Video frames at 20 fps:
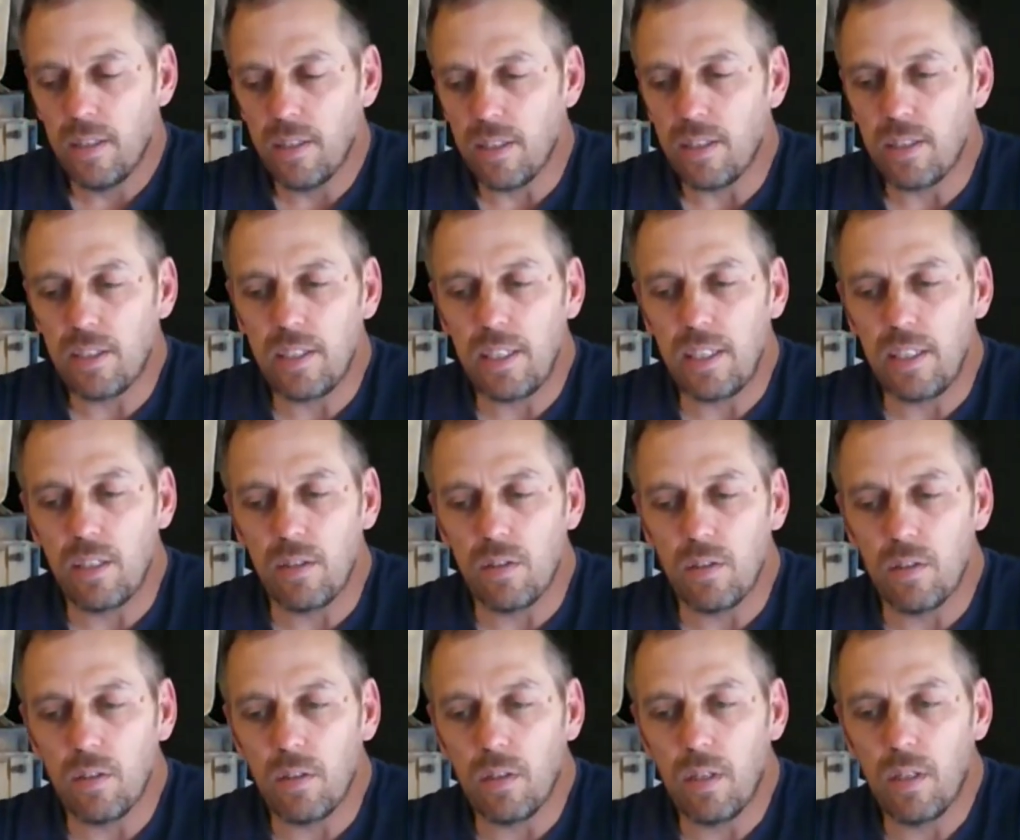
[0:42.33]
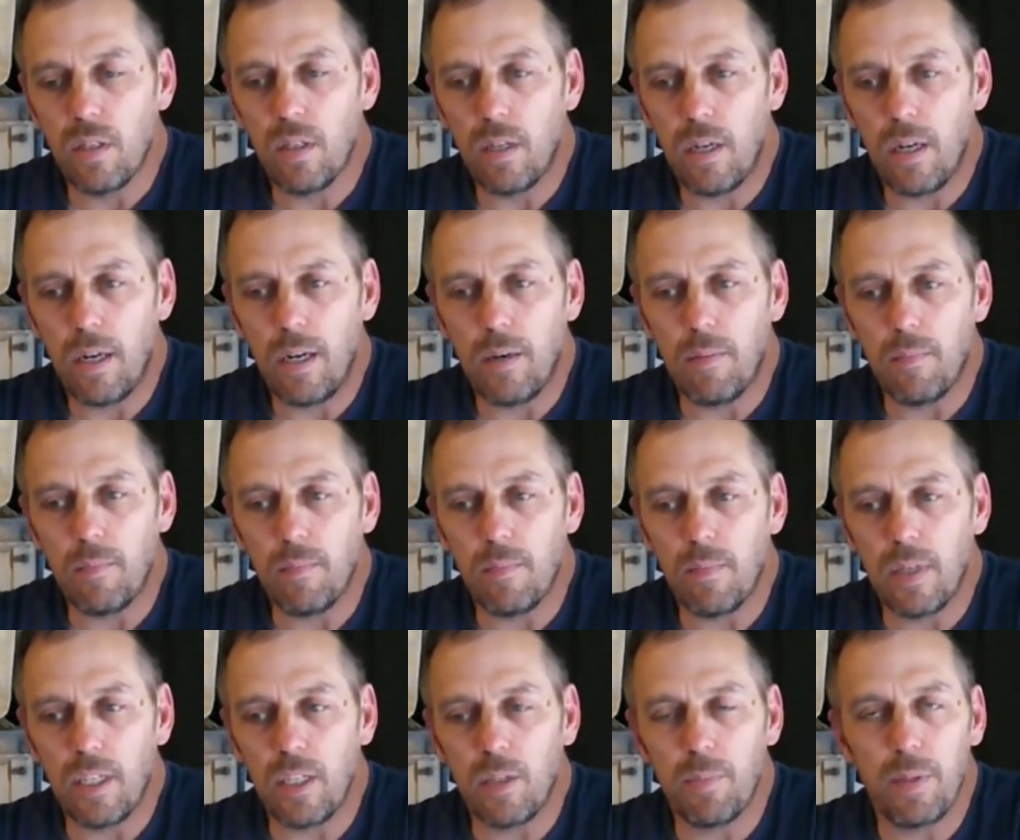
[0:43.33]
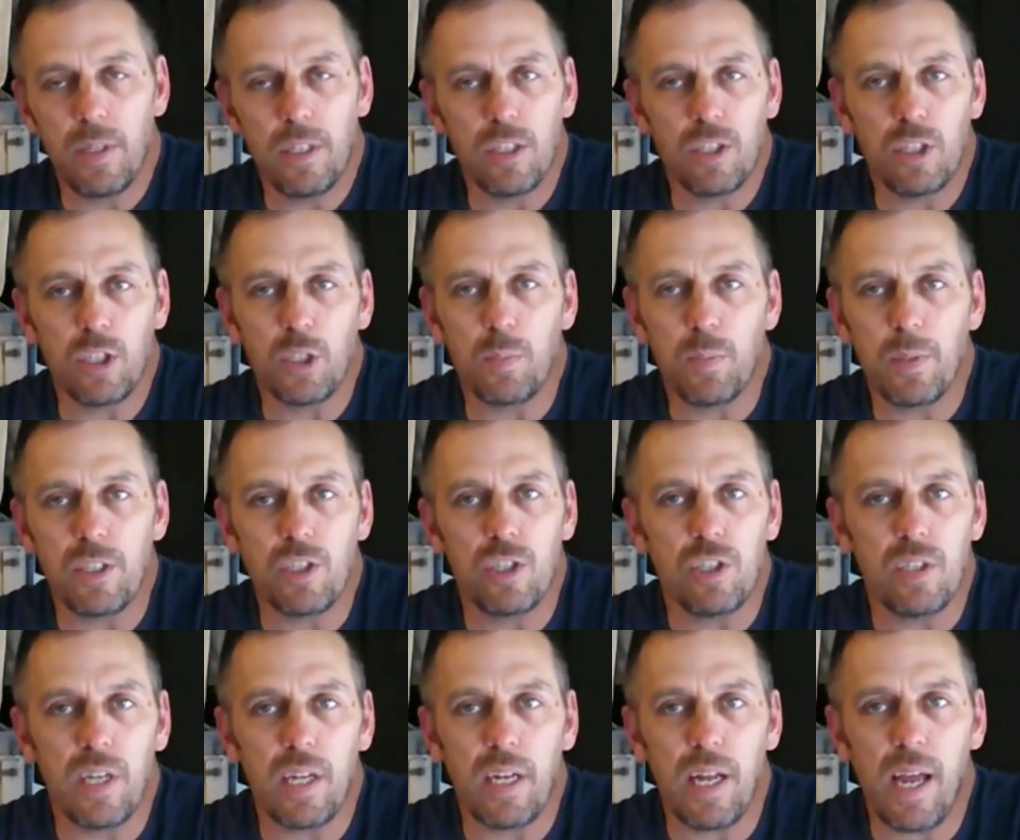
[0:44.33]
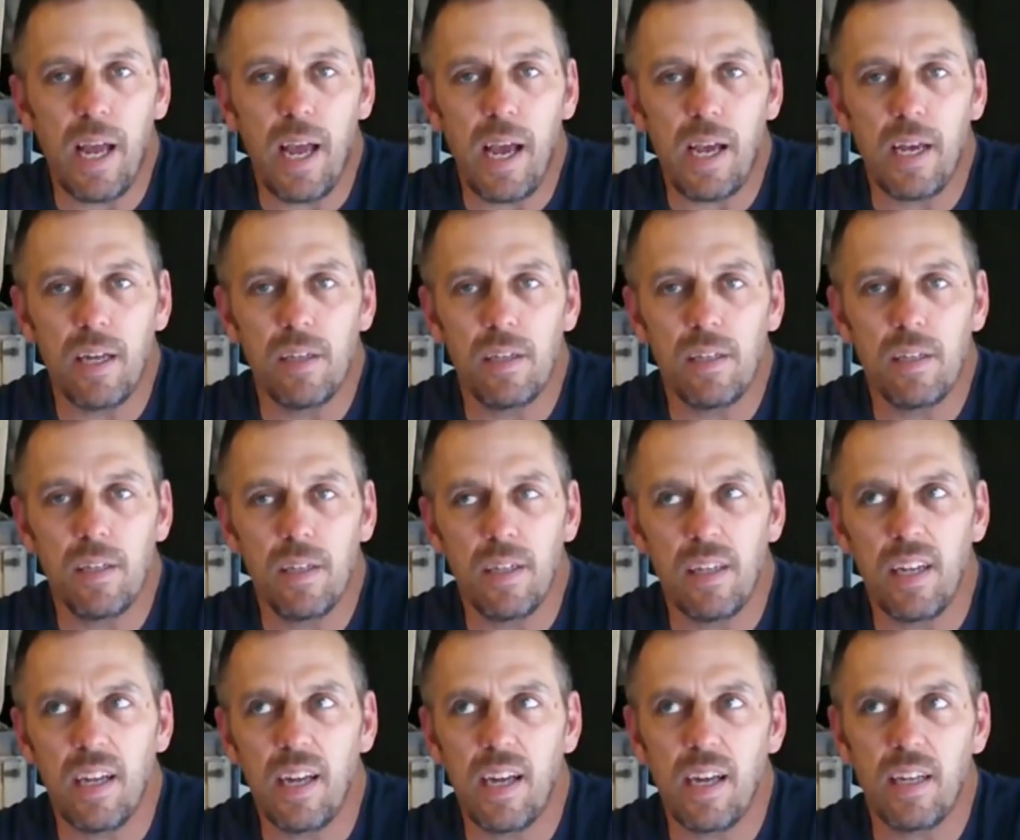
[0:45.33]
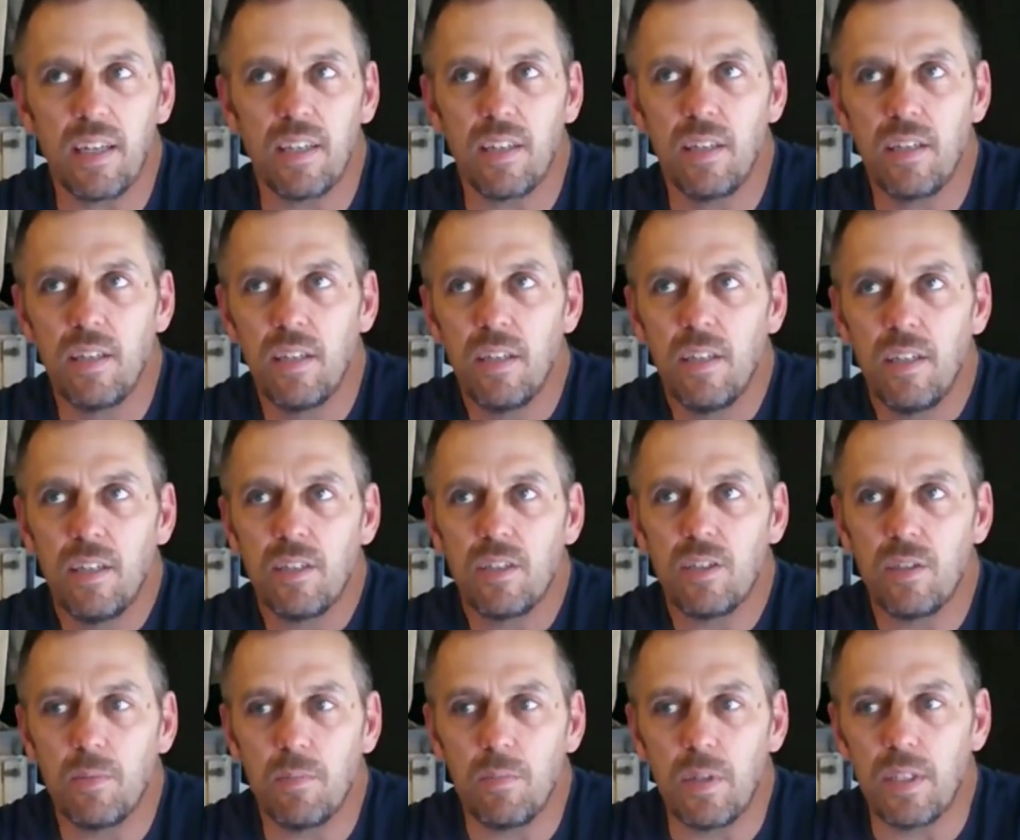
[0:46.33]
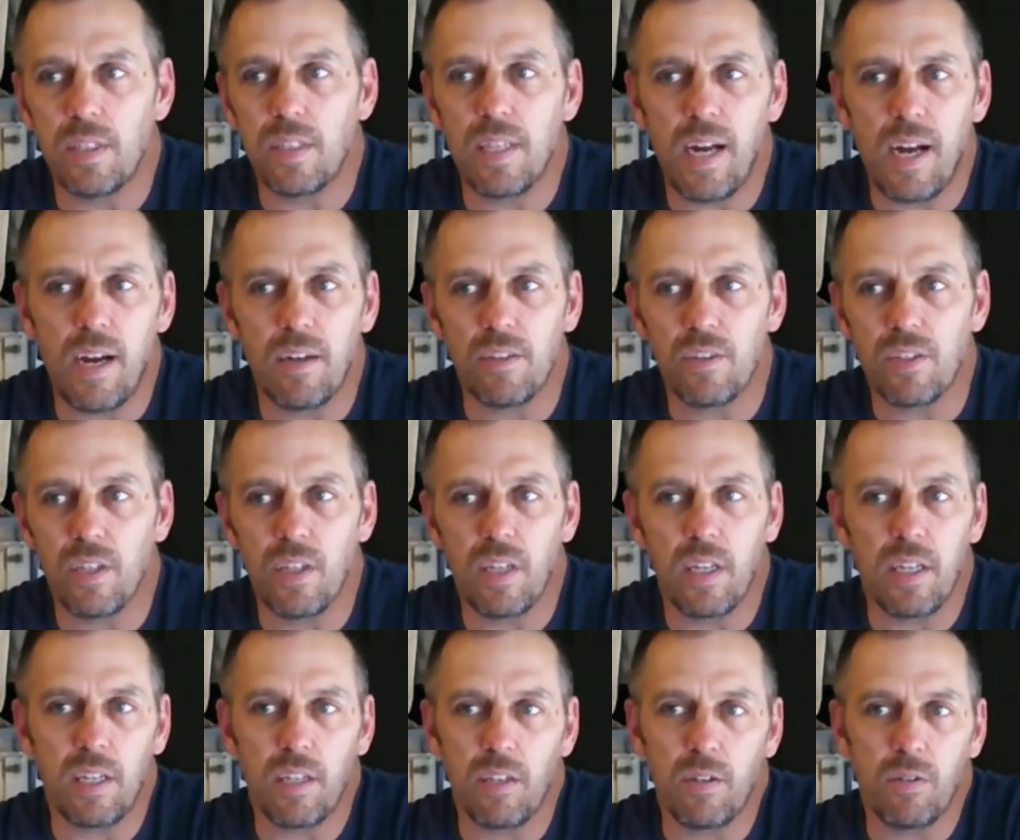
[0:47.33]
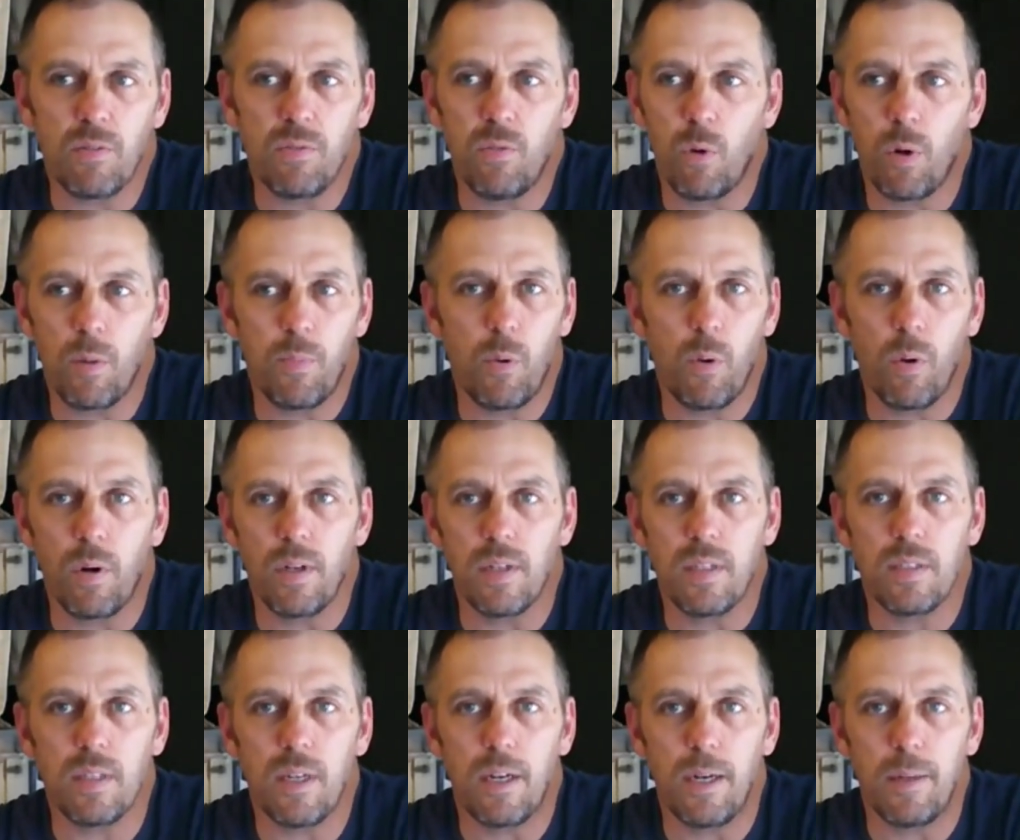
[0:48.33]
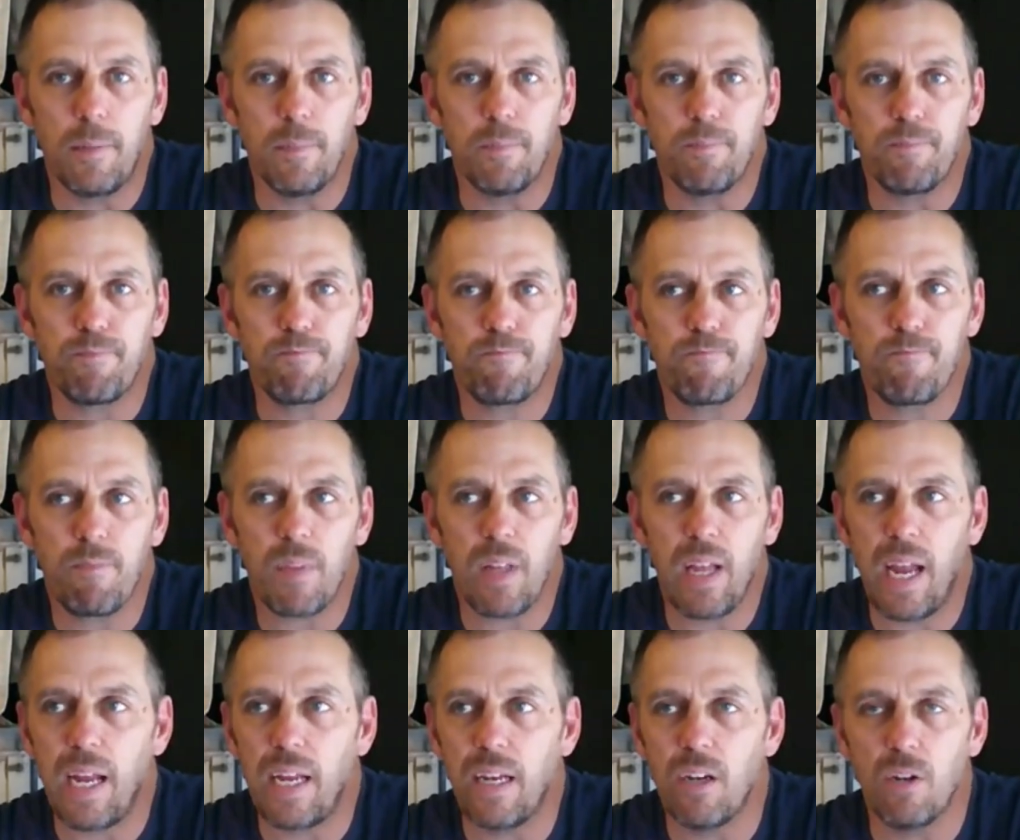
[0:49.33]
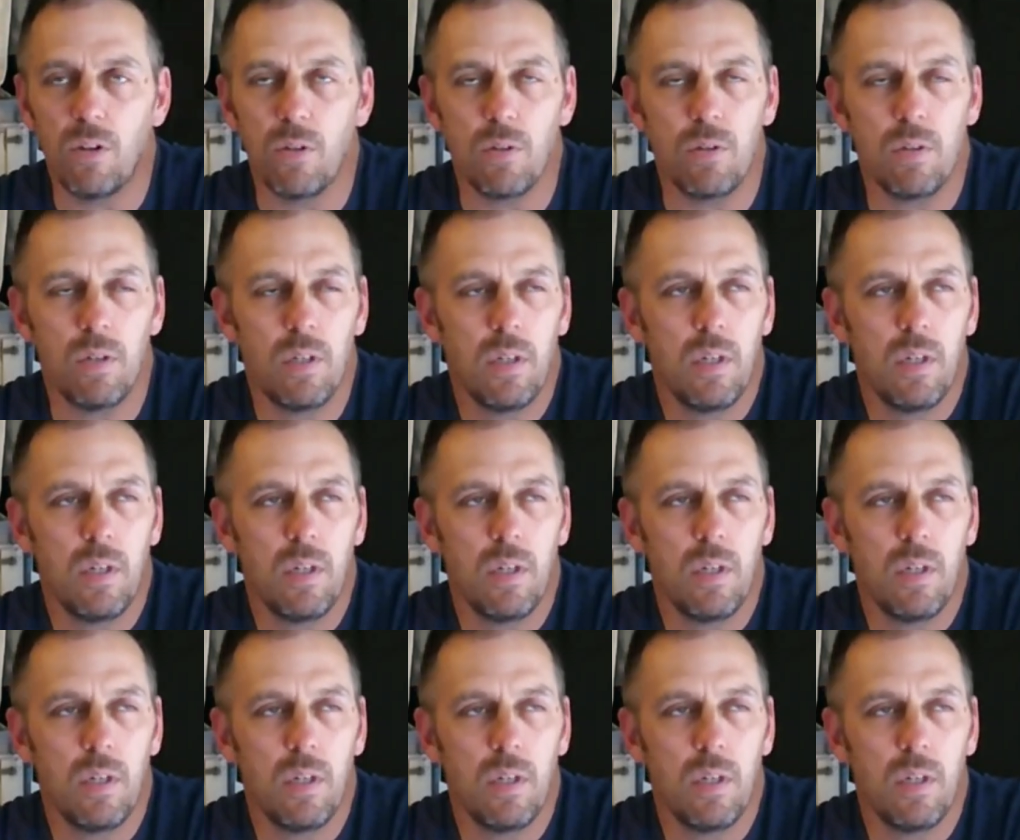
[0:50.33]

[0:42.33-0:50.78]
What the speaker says: single independent suspension that I had, and it had some tires. I think they're 4.80